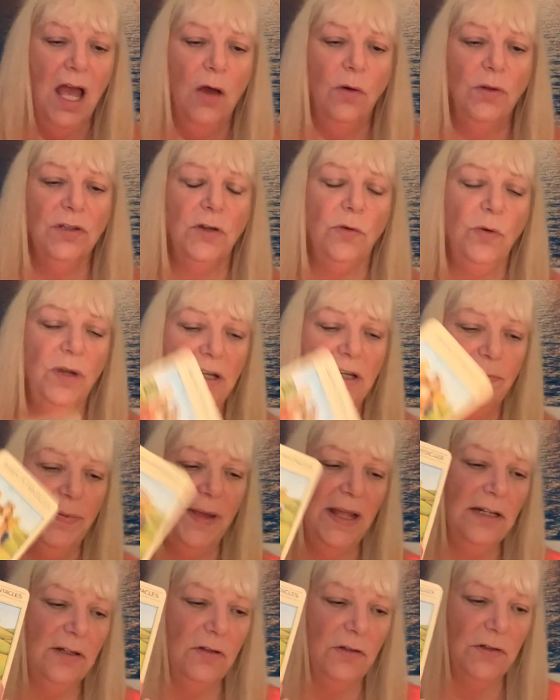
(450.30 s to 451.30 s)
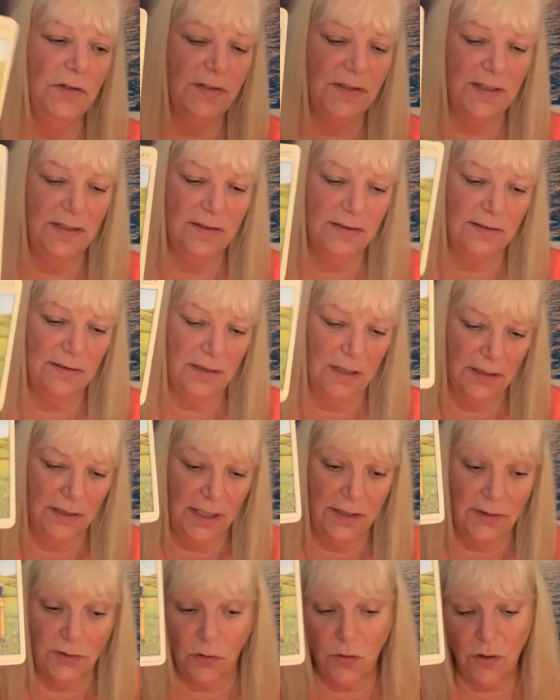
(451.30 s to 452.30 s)
Well, the Queen of Pentacles is
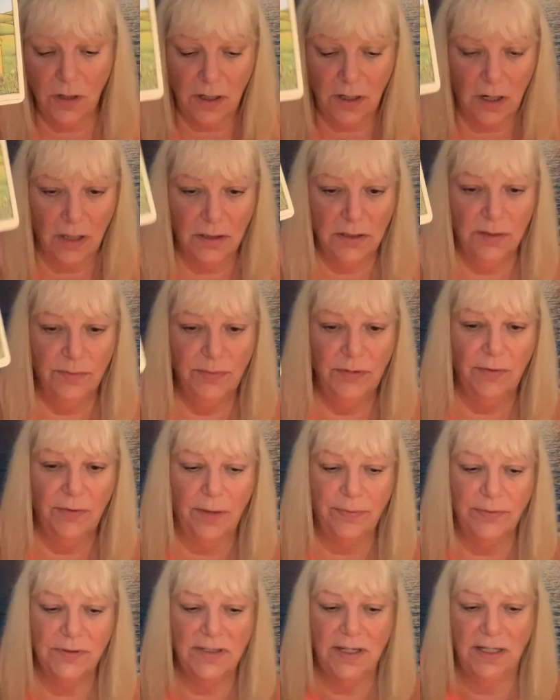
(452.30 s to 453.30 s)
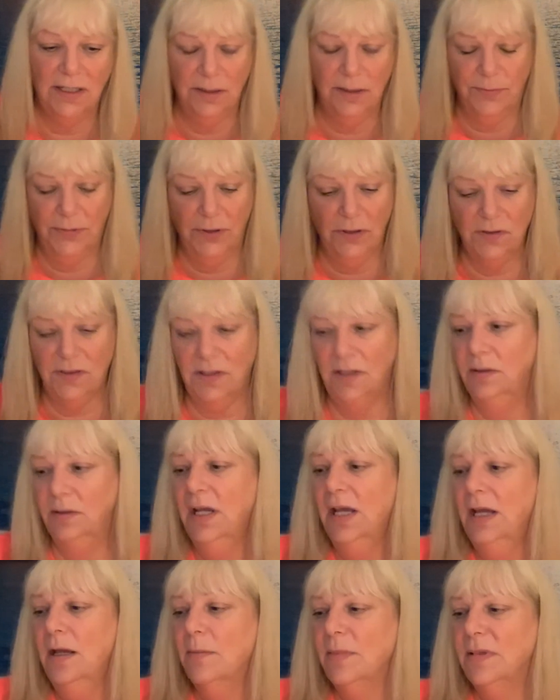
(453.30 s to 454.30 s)
another court card, could be representing a person.
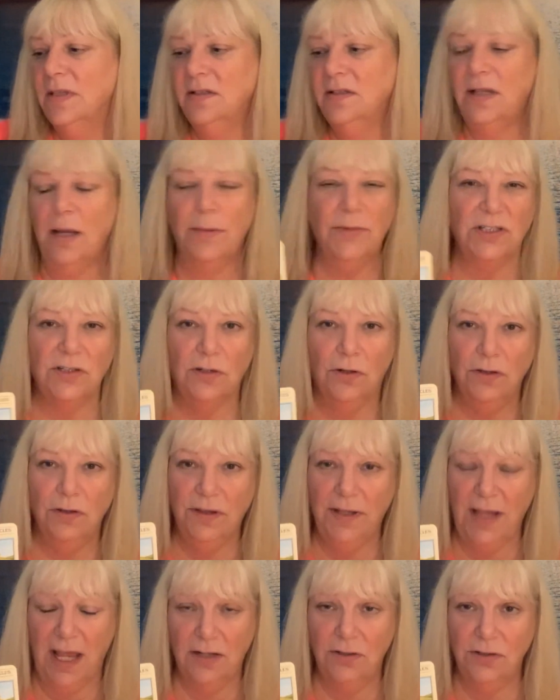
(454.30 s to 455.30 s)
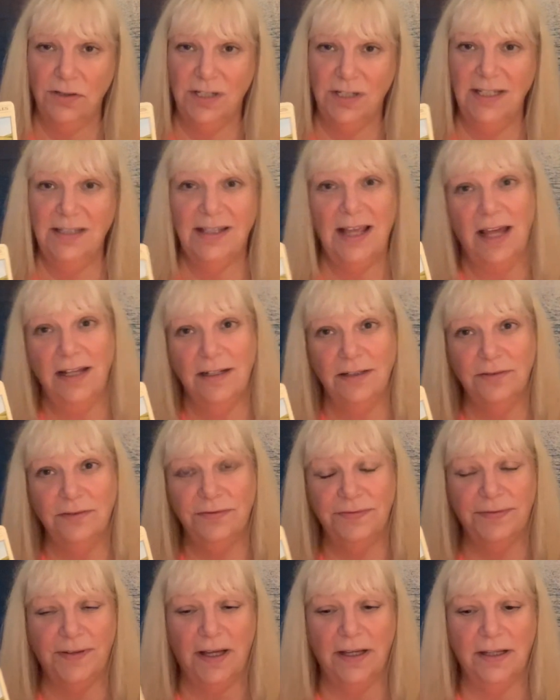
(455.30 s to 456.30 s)
But this time it's Earth energy, that of
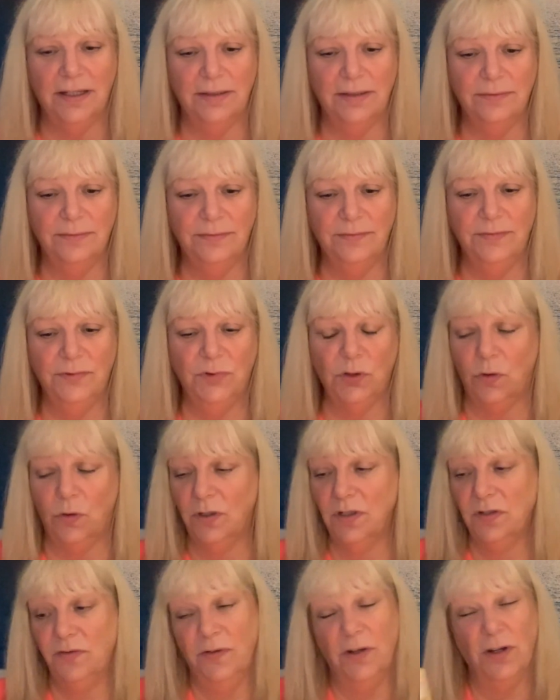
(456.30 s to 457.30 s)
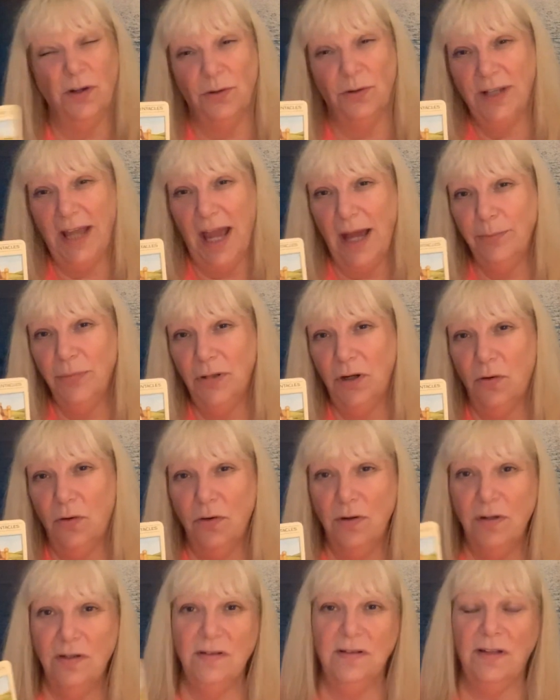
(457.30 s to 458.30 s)
Taurus, Virgo,
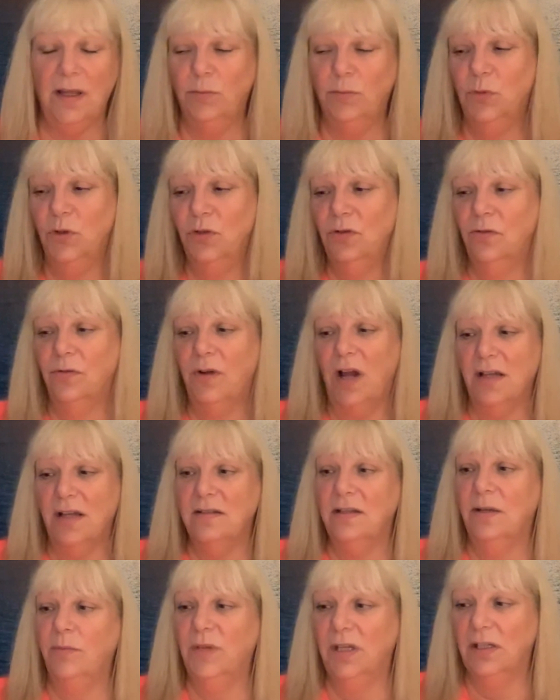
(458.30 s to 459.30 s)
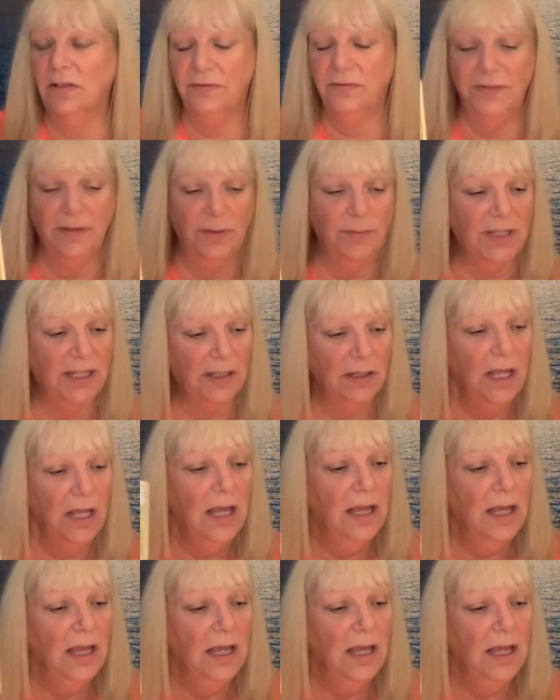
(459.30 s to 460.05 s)
Capricorn, Sun, Moon, Arising, male or female.